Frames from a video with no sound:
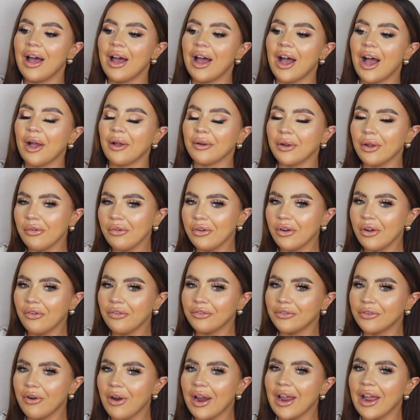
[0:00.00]
I'm going
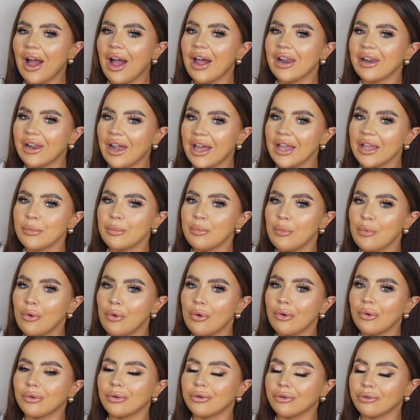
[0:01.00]
off grey. I like
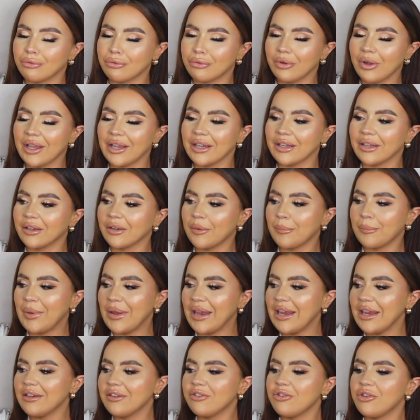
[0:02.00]
more like
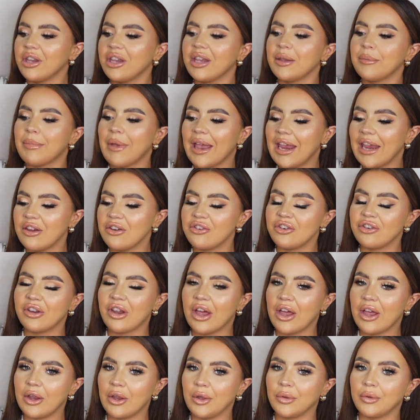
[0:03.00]
peachy, beigey
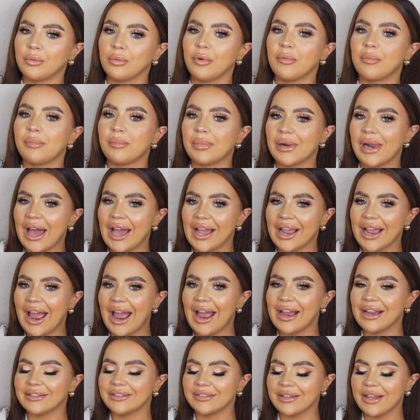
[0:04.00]
tones with black
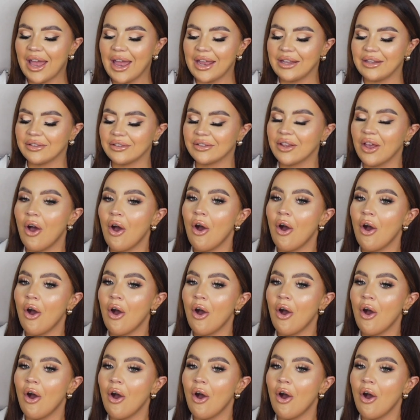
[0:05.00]
accents.